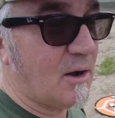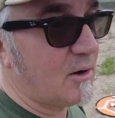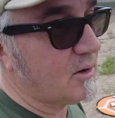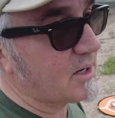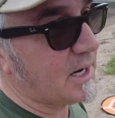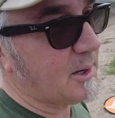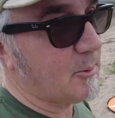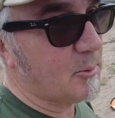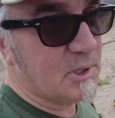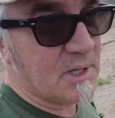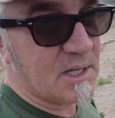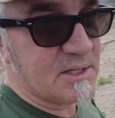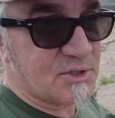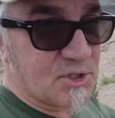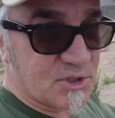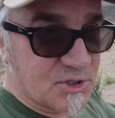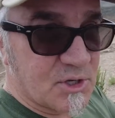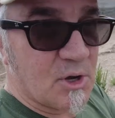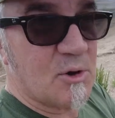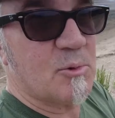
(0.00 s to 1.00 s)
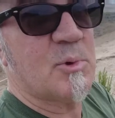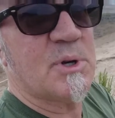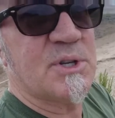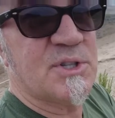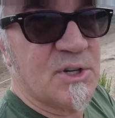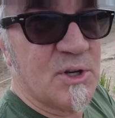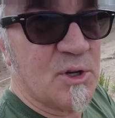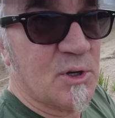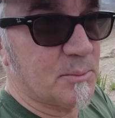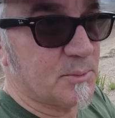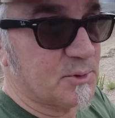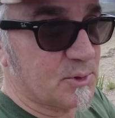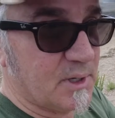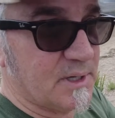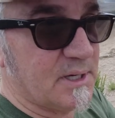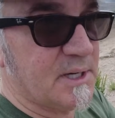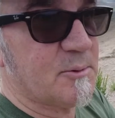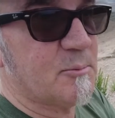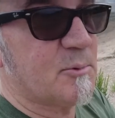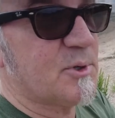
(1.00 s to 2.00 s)
okay, well, let's just go resume. So I
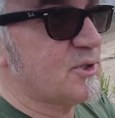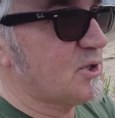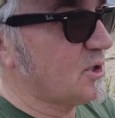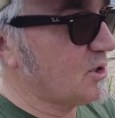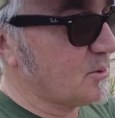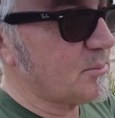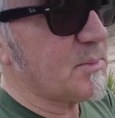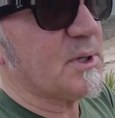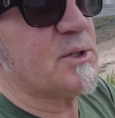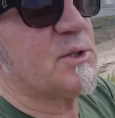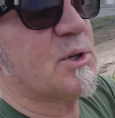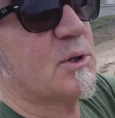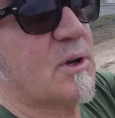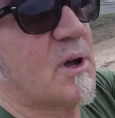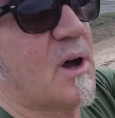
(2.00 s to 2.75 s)
hit resume, it took